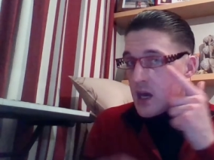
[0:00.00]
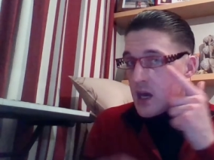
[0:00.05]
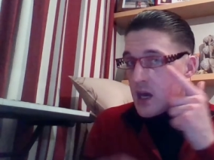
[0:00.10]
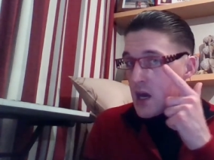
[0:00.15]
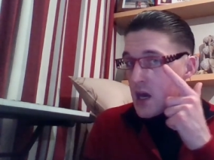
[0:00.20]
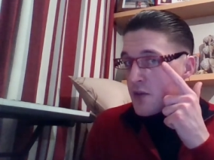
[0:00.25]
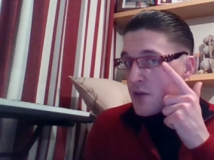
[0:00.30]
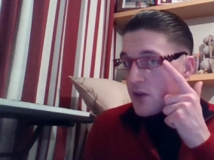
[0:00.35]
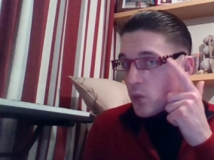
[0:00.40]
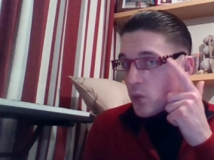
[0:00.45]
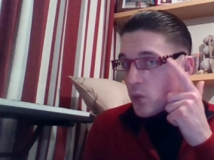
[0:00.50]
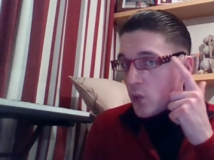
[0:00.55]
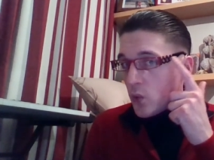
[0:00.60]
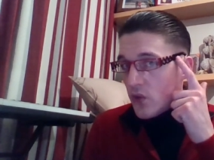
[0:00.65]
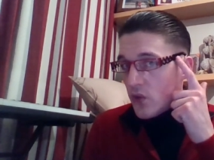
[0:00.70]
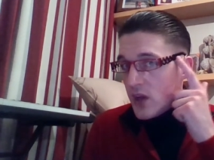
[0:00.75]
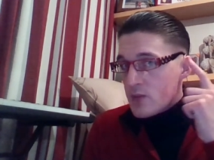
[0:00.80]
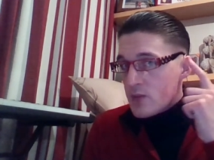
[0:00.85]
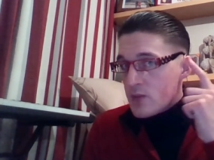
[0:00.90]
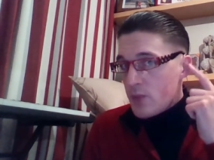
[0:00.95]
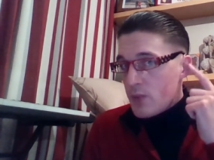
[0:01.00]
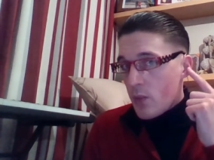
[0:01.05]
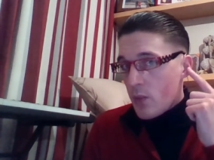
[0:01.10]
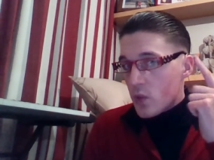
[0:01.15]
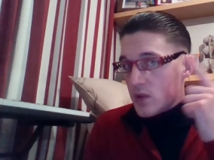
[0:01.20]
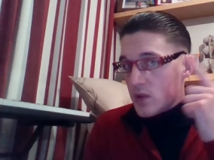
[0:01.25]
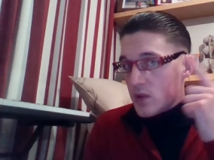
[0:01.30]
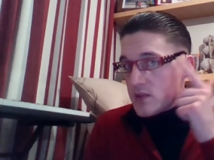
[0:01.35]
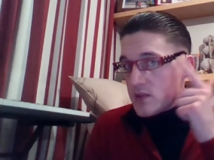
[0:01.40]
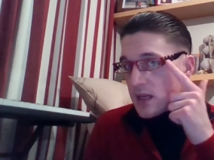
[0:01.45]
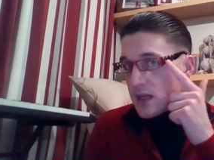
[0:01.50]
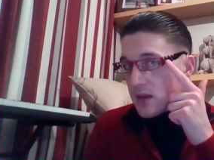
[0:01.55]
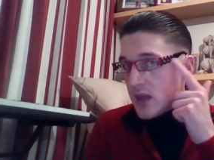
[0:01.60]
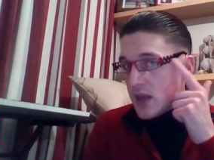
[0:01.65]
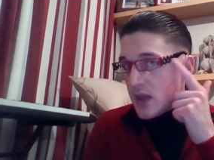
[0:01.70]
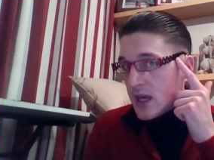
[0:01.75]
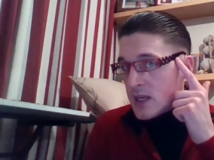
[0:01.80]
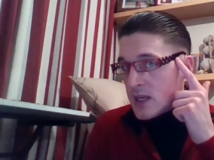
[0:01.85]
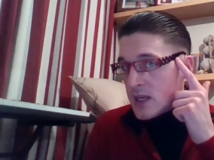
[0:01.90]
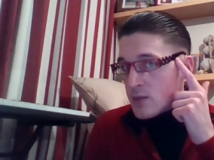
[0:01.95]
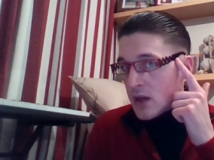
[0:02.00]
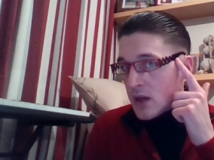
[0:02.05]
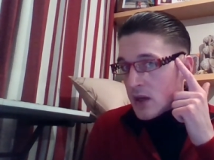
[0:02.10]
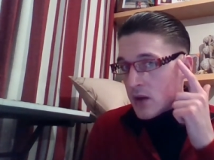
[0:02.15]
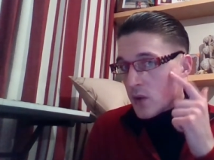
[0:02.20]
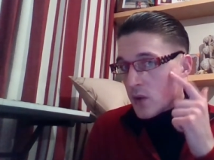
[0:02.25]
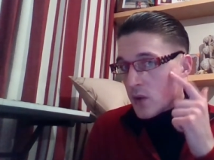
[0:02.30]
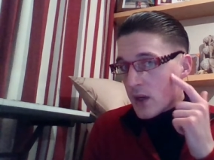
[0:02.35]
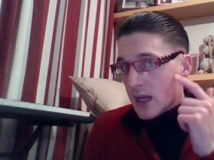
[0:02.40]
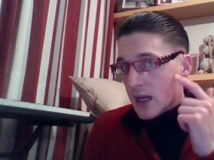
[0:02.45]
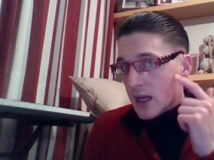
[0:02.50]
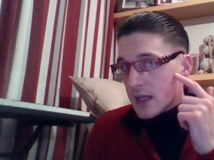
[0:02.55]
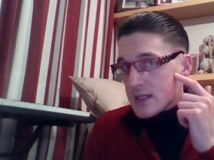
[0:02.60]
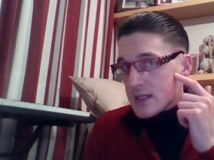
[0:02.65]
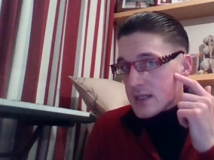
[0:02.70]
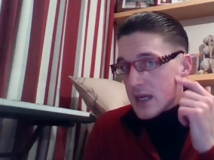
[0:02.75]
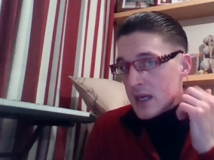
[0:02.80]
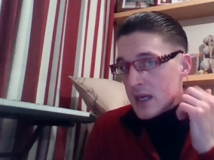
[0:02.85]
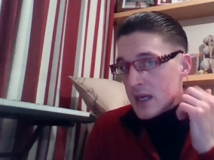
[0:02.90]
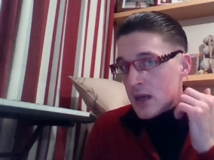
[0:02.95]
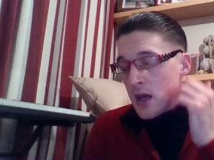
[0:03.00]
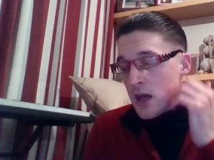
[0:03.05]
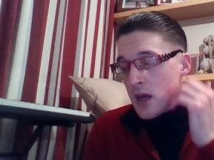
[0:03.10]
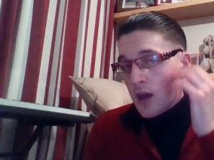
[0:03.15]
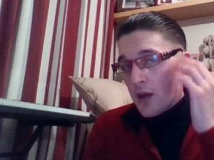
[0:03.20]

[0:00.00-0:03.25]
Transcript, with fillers: if I wore these, people would see these being quite light skin.